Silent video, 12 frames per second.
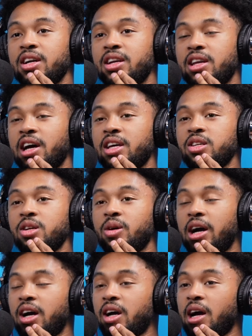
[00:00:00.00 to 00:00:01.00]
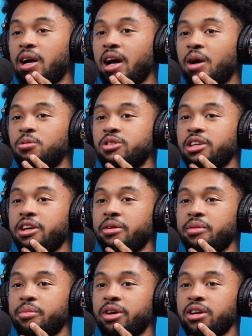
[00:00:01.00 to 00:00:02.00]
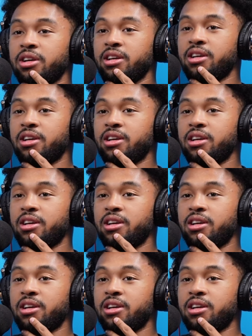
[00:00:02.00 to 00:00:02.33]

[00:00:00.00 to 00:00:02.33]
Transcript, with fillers: Nah, you know I I, I was hearing, bro?